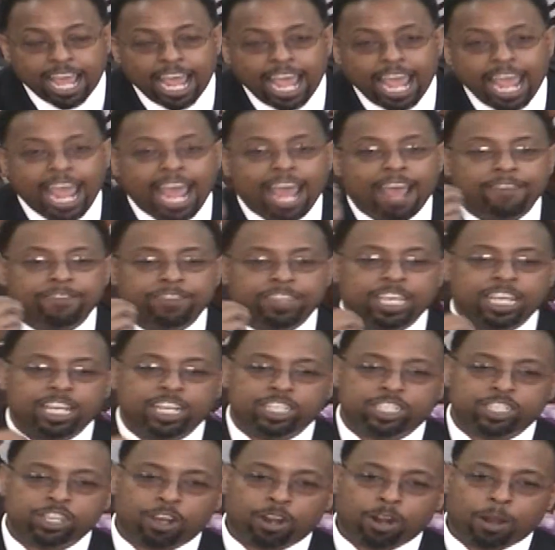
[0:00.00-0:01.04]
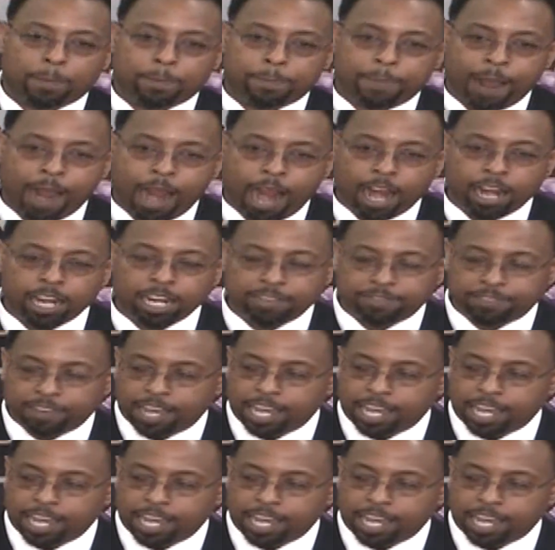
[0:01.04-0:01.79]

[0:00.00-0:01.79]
And the eternal part of